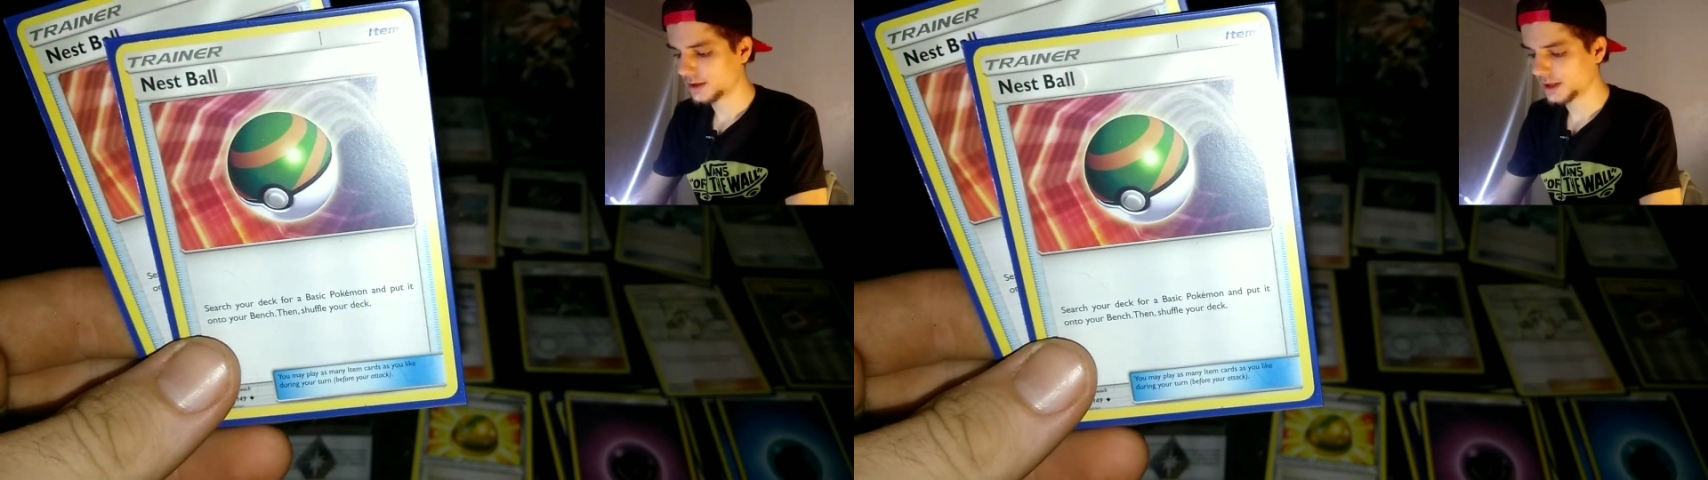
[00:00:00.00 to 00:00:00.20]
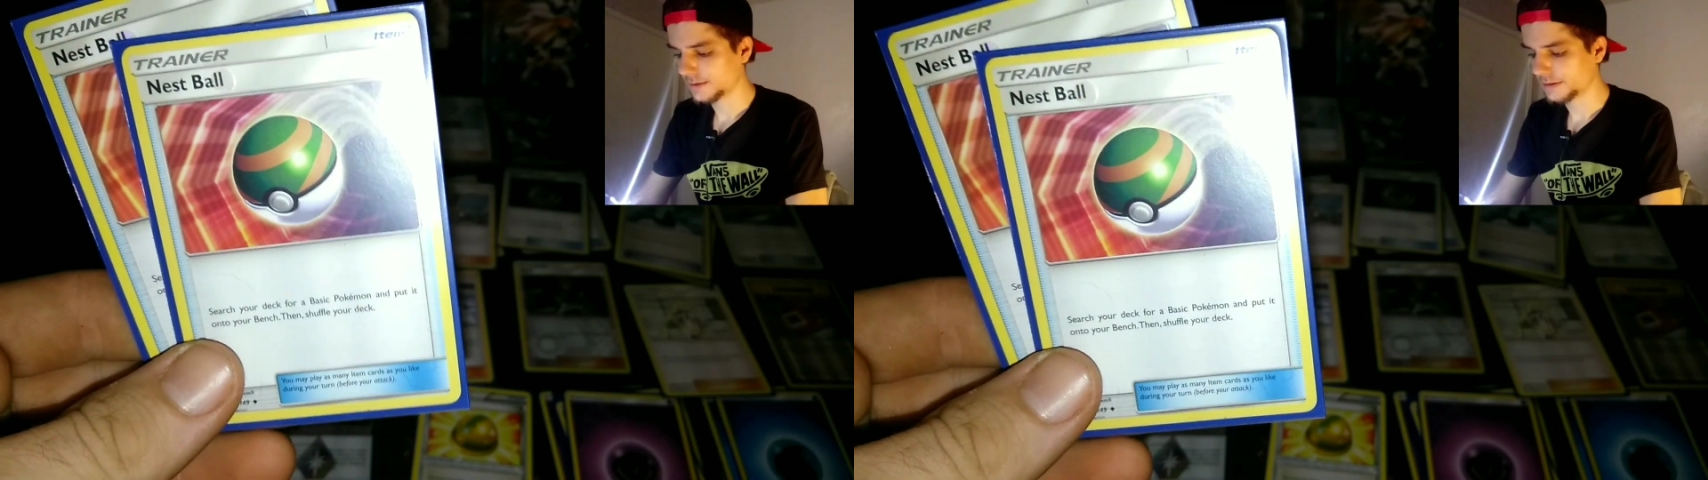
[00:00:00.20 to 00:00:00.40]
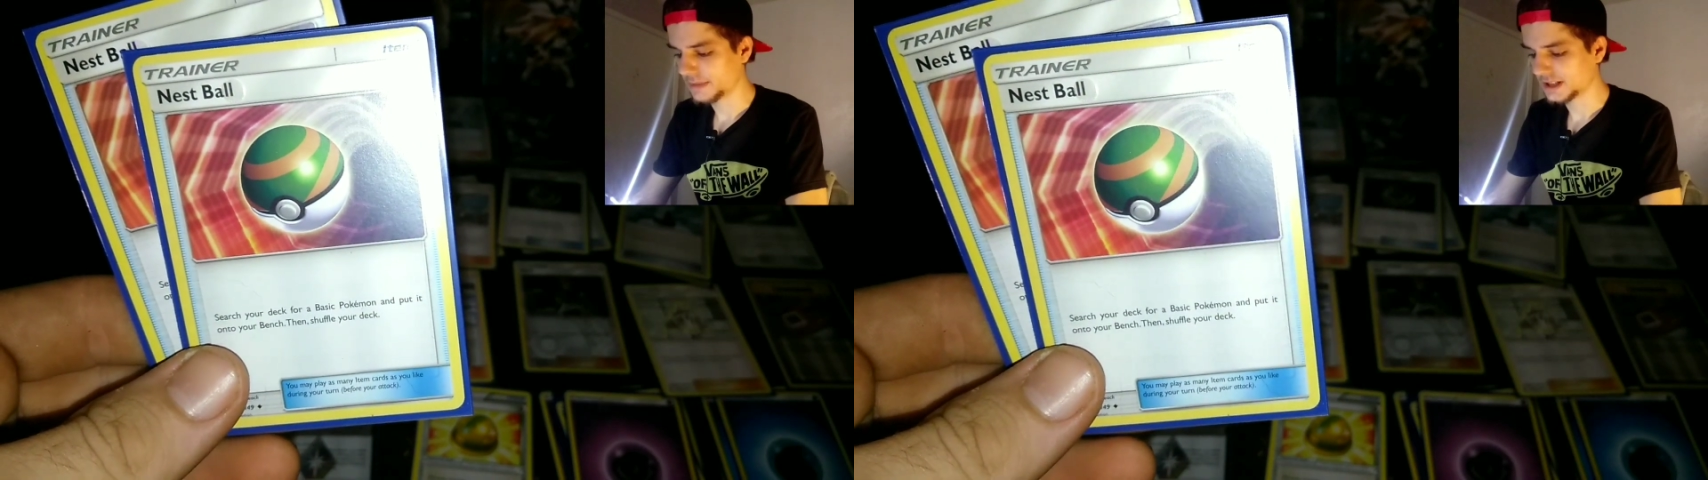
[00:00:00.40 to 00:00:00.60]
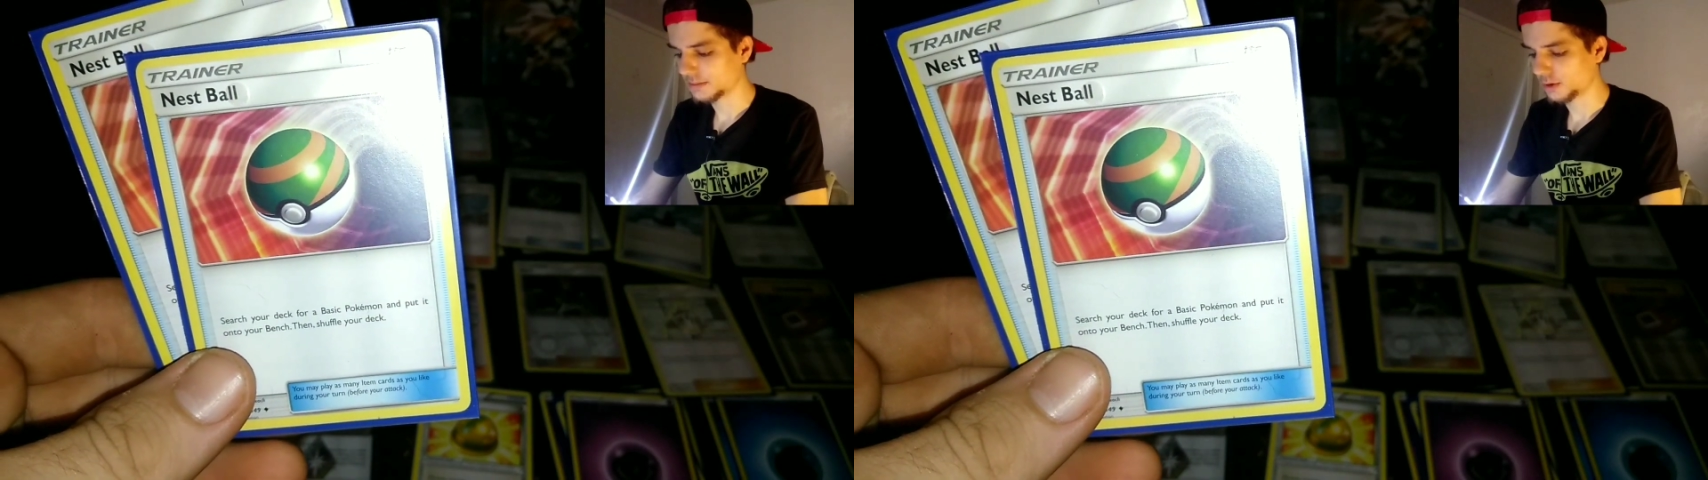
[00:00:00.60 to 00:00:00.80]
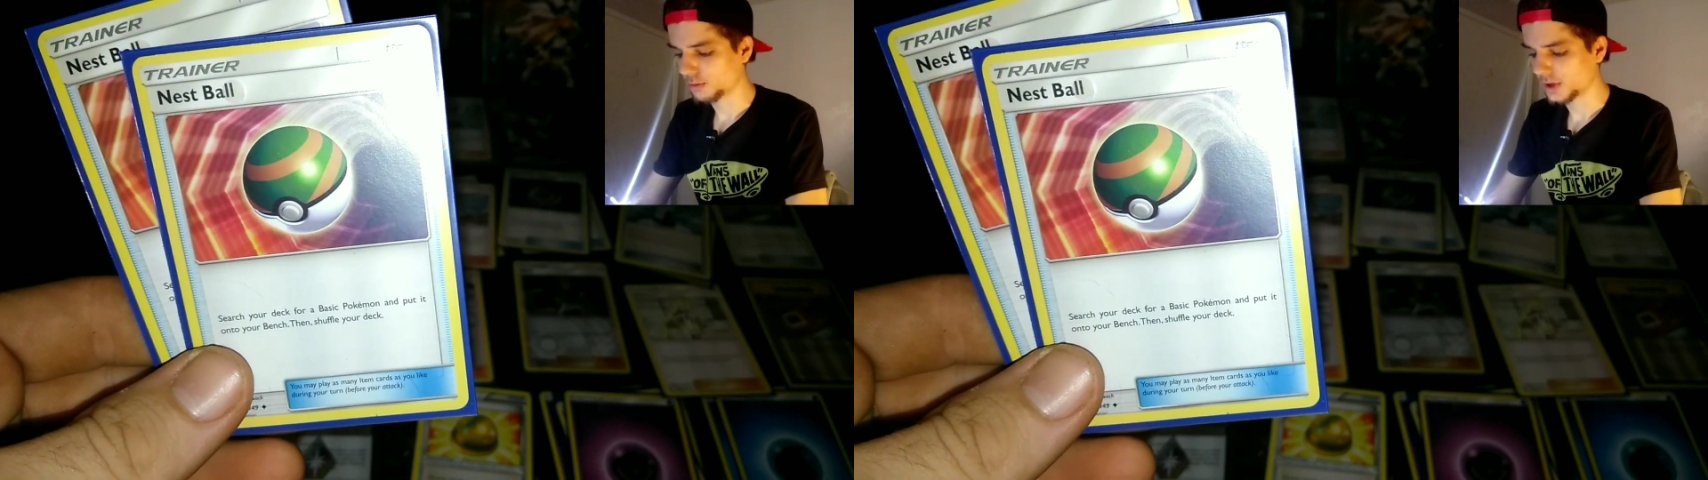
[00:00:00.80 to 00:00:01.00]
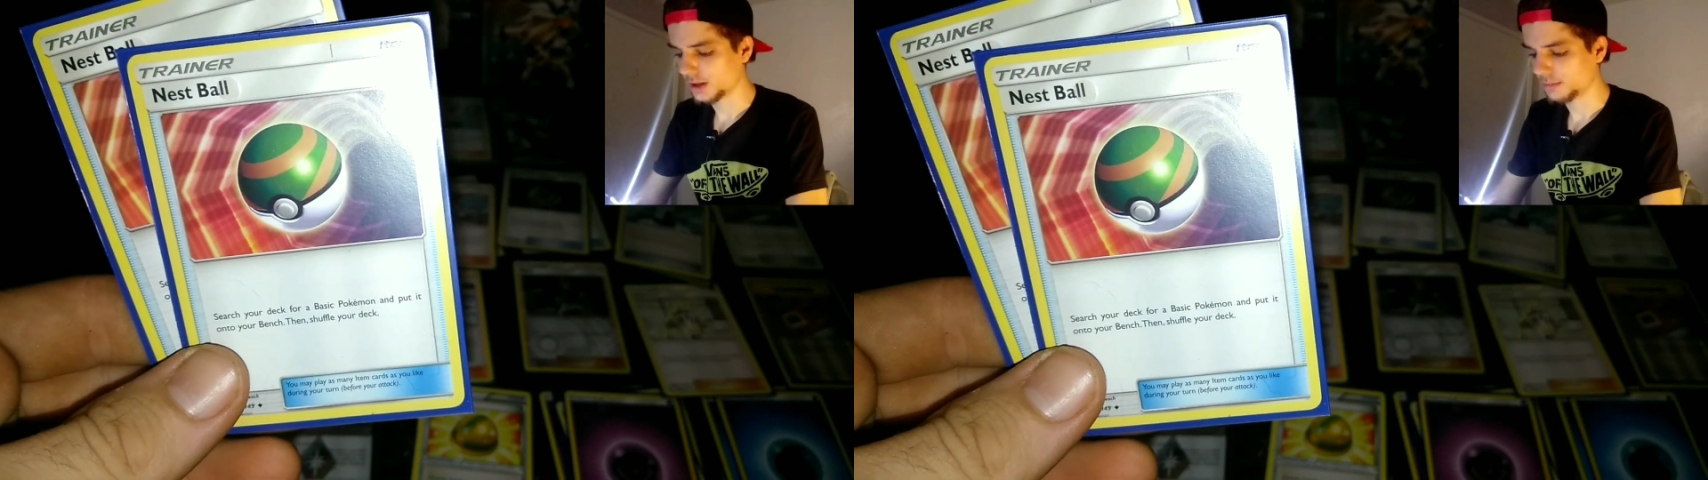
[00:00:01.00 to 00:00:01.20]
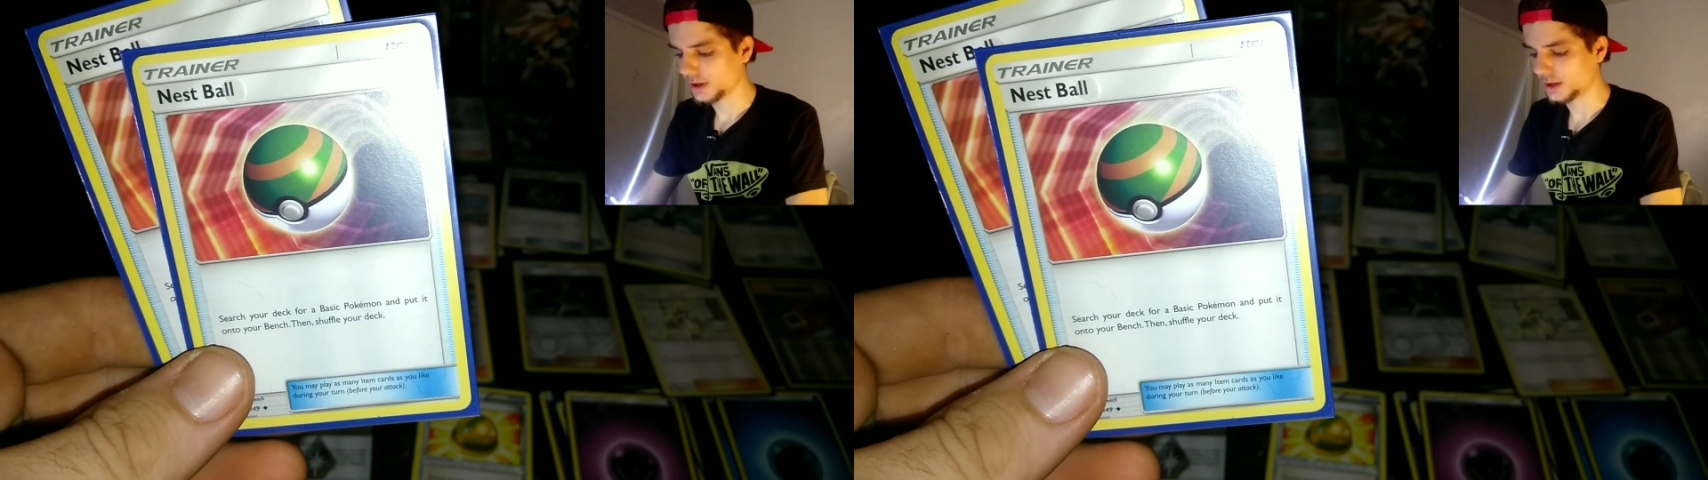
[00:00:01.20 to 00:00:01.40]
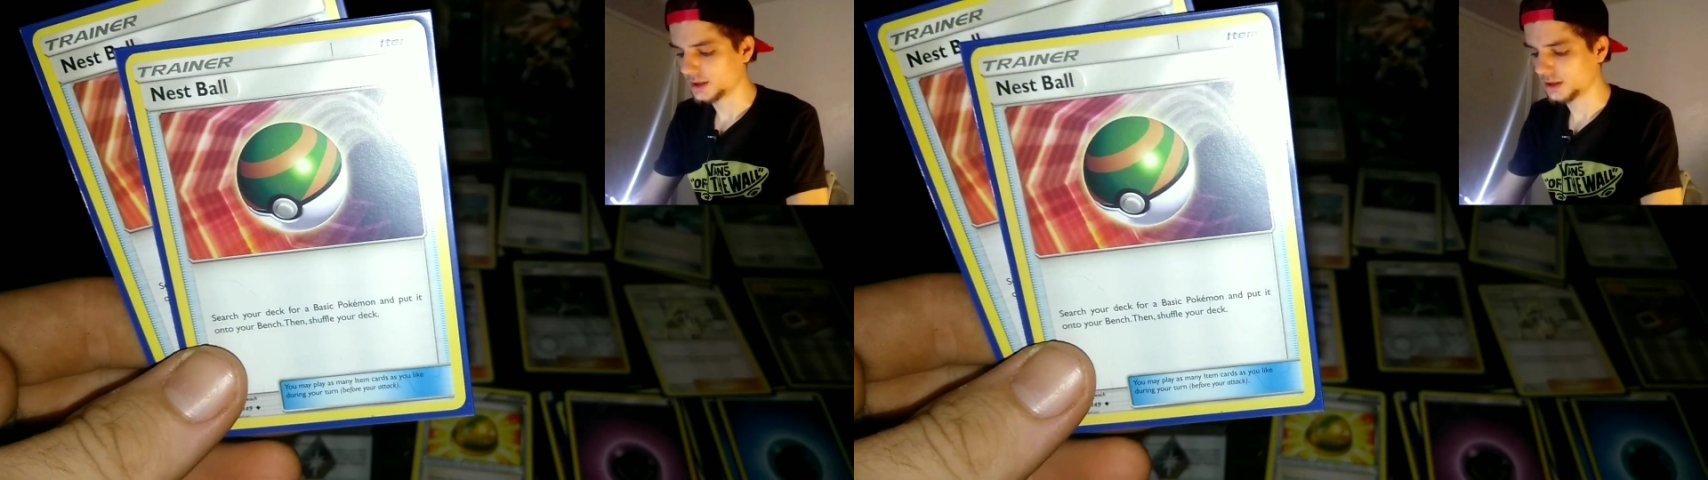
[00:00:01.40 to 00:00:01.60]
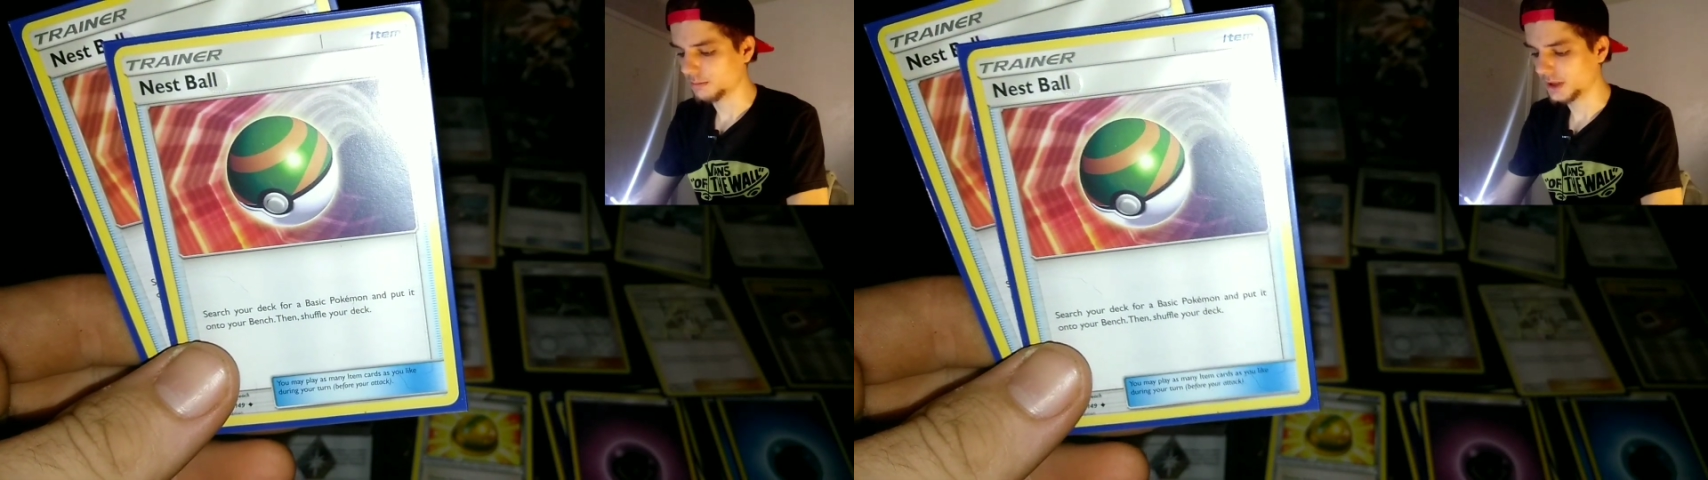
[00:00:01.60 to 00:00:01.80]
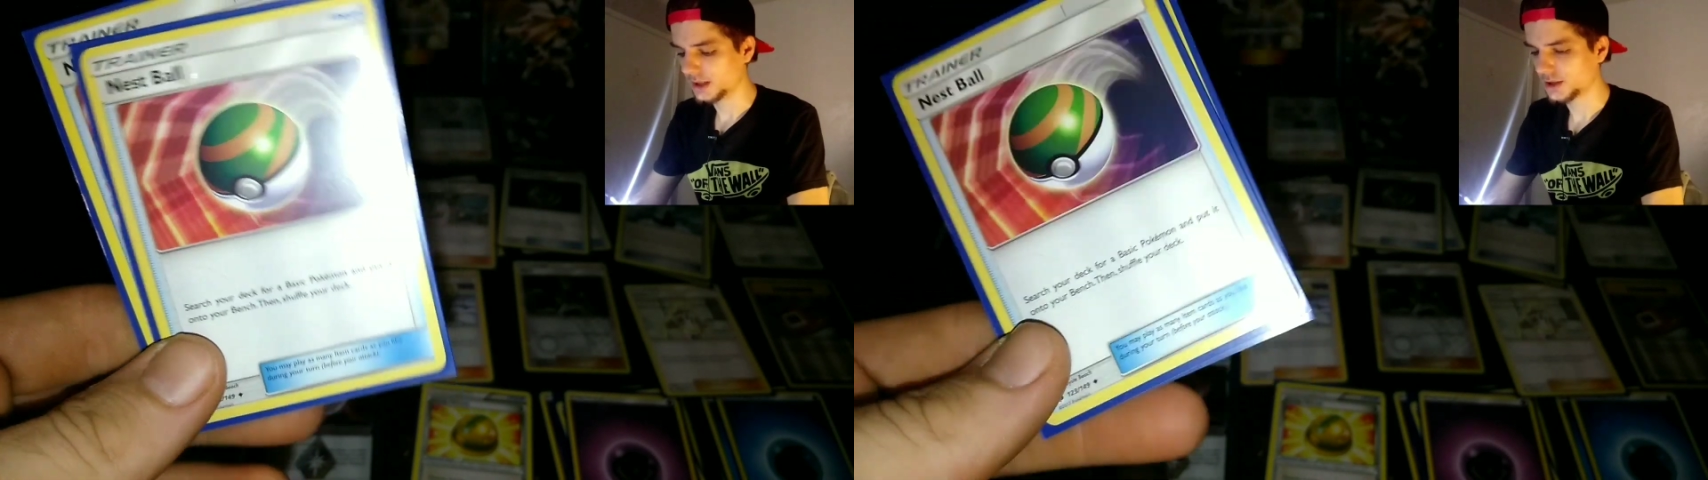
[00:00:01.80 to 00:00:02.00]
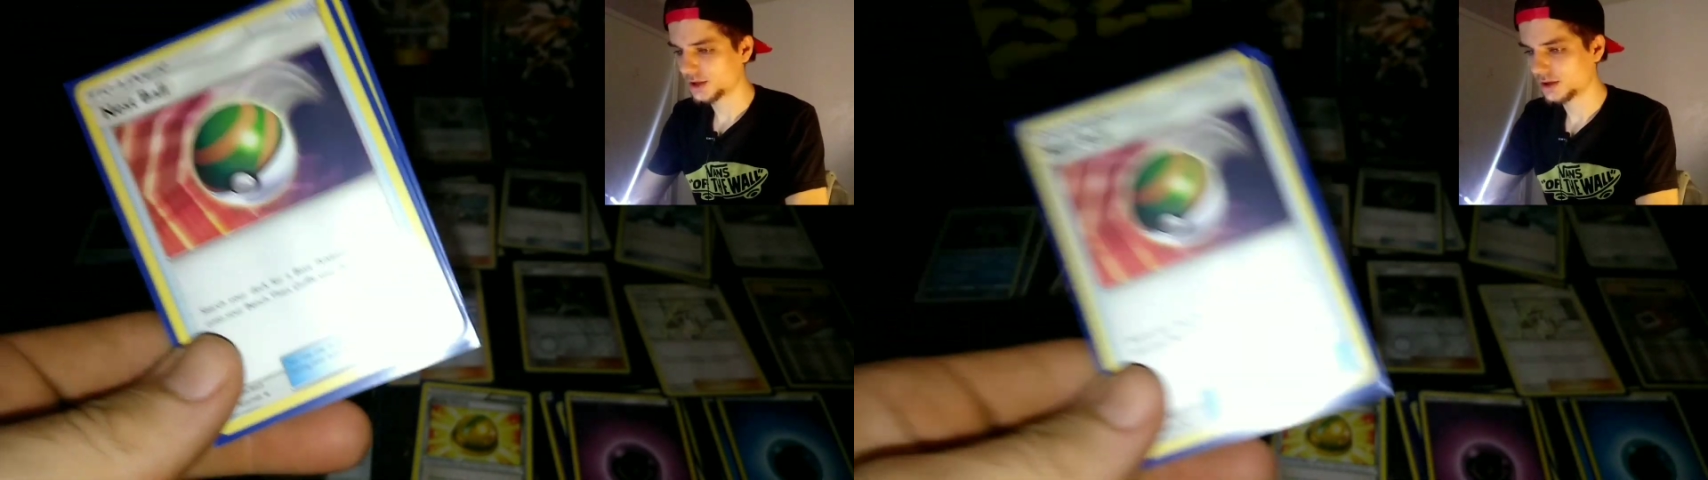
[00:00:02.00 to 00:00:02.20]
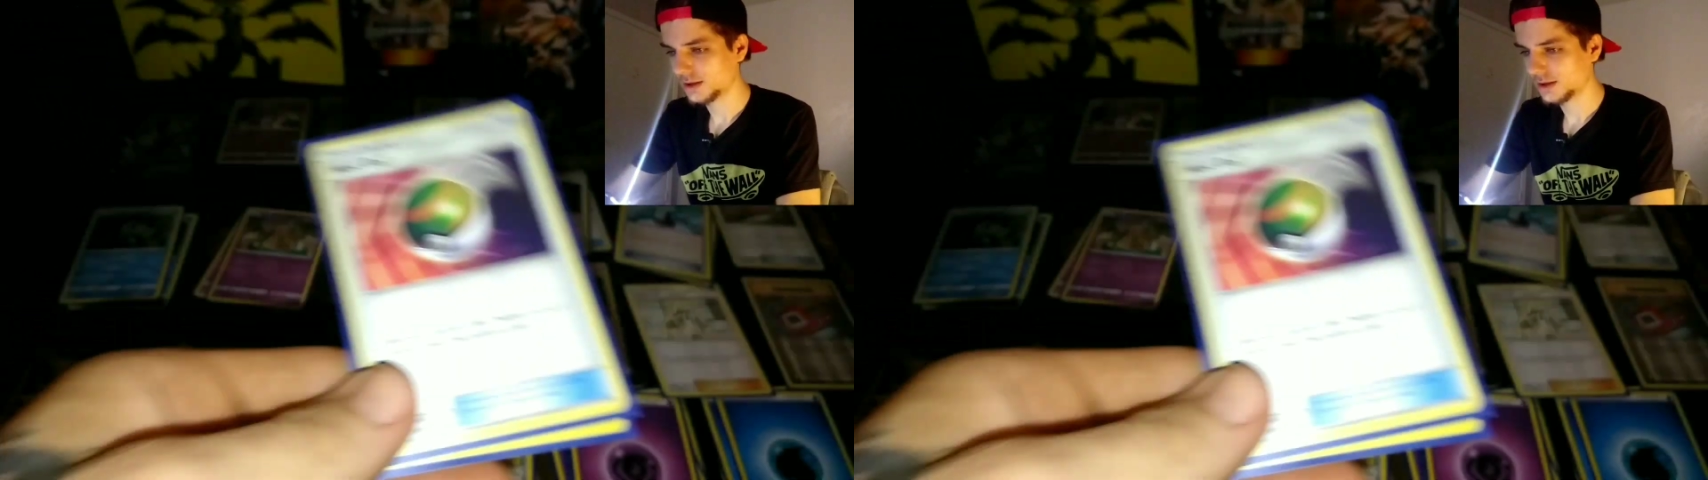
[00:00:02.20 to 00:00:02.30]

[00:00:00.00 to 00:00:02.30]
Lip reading: Search your deck for basic Pokemon, put it into your bench,